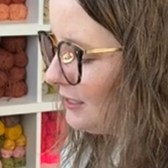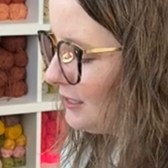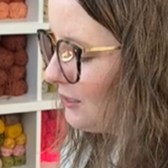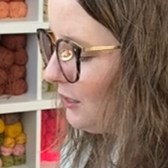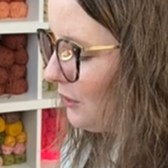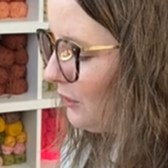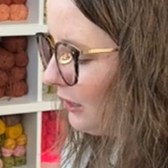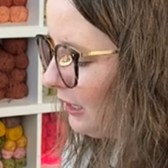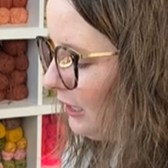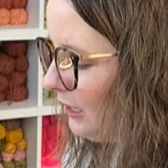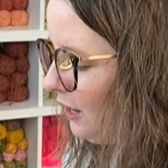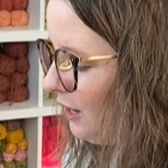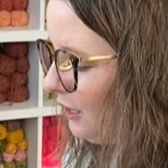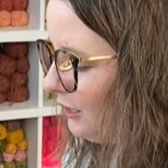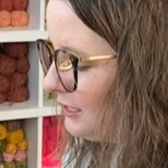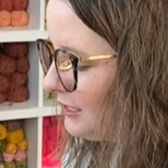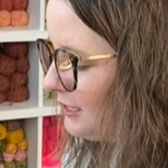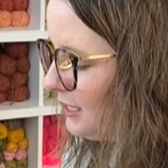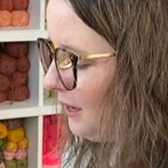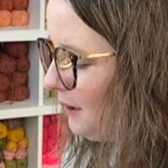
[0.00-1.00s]
Totally
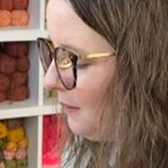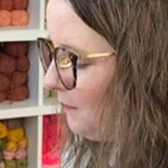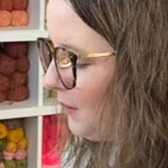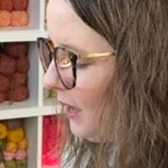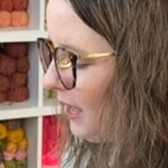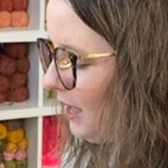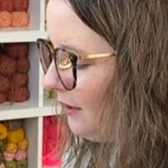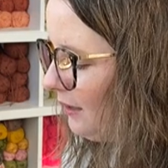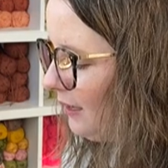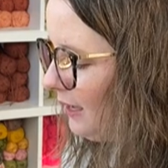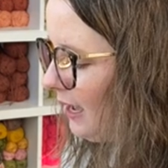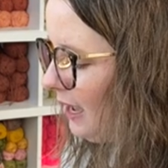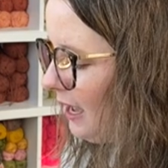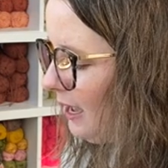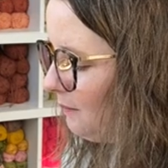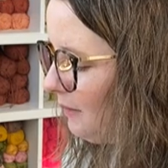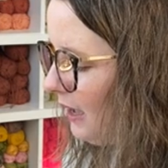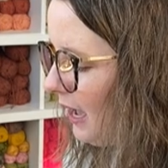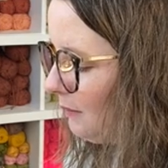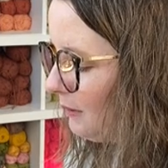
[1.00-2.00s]
Yardsome,
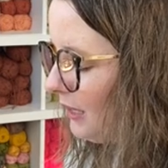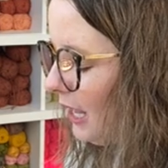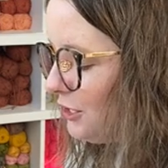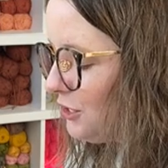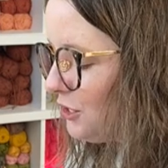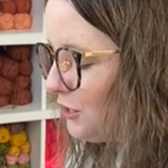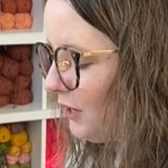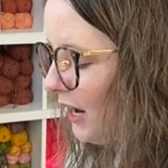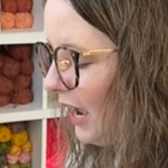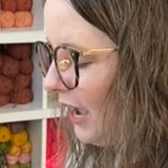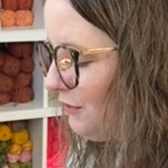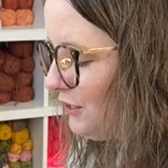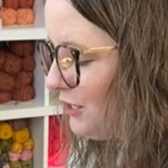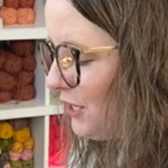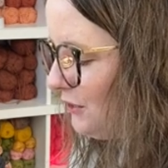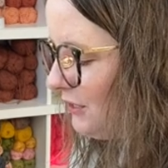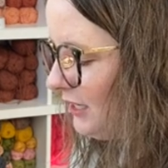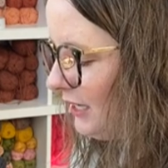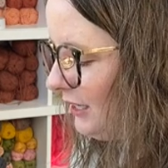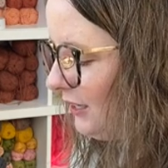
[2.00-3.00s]
welcome. I'm glad your craft show
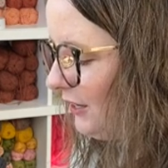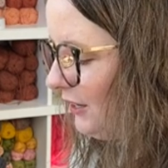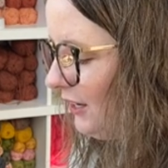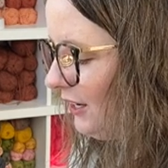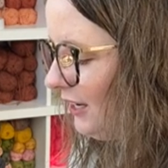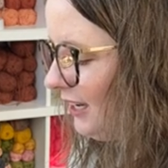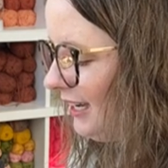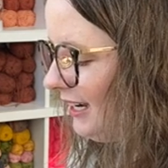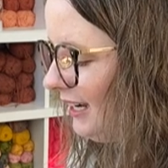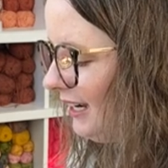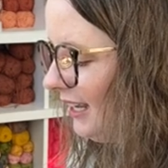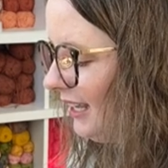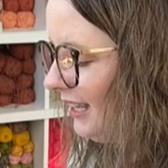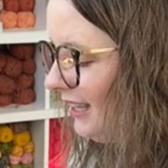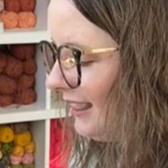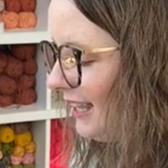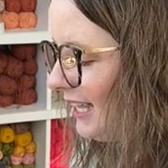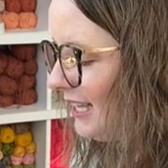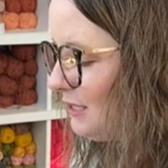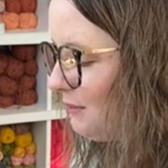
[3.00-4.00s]
did good.
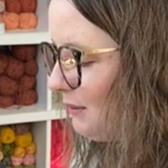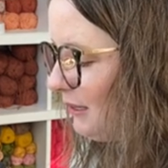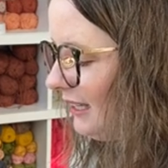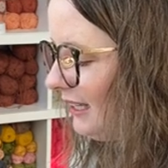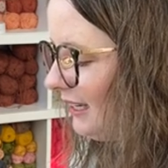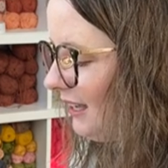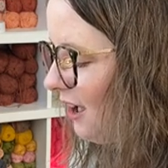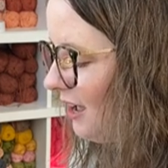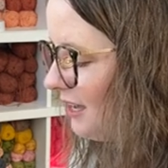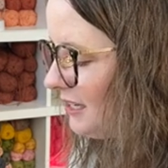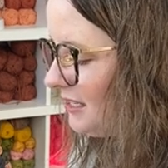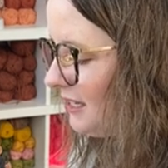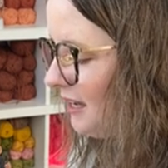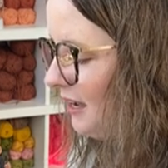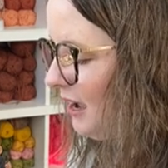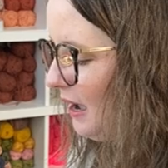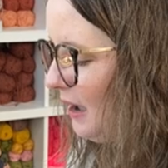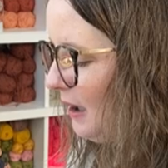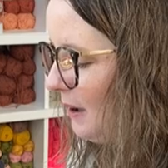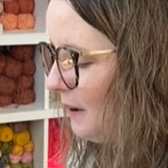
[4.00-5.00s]
That's really
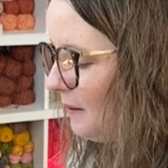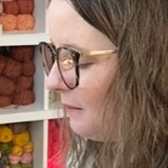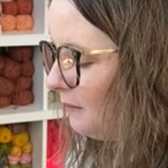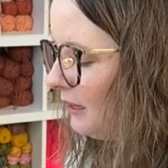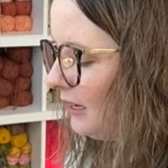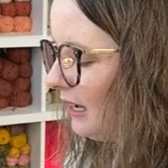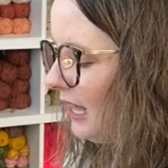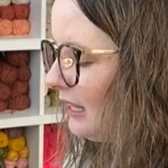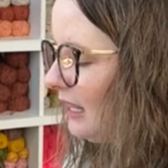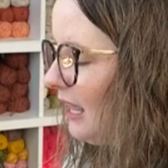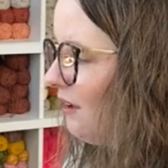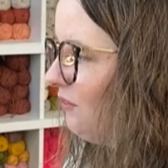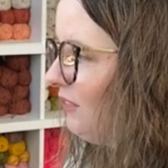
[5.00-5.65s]
awesome. I love